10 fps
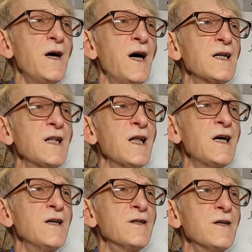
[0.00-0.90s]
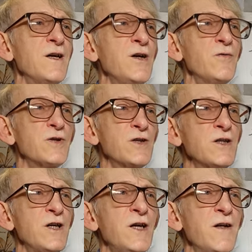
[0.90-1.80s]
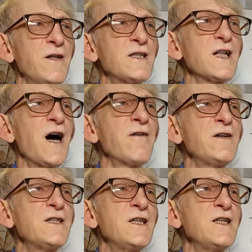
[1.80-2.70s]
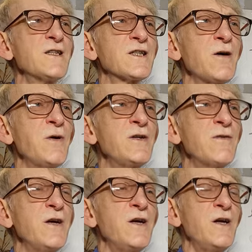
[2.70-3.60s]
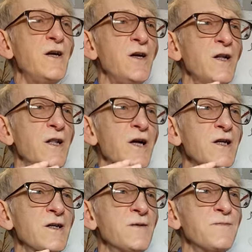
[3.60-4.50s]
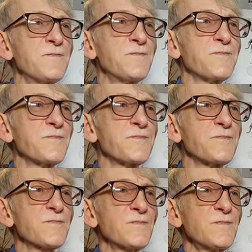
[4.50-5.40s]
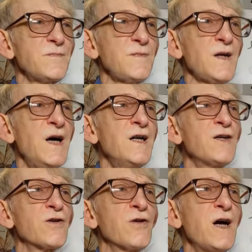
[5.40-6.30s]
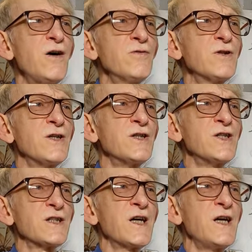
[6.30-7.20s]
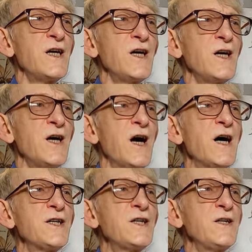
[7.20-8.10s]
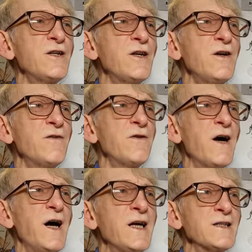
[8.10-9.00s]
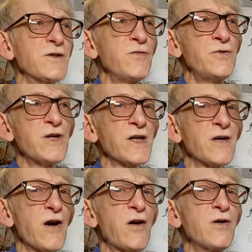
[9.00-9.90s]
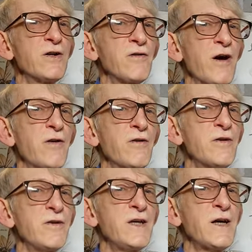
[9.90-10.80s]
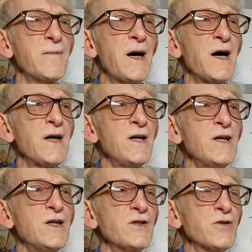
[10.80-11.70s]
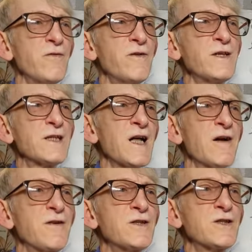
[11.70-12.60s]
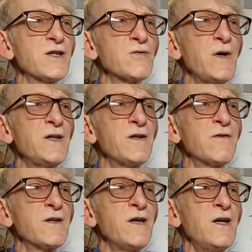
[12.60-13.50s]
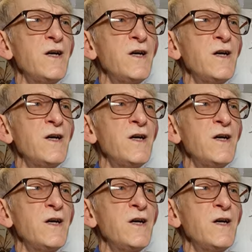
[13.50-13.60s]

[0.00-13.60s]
antlion, which is, this larva is sitting somewhere in a, like a, underground, and just hunting for ants, which are crawling nearby. So this larva is just waiting, with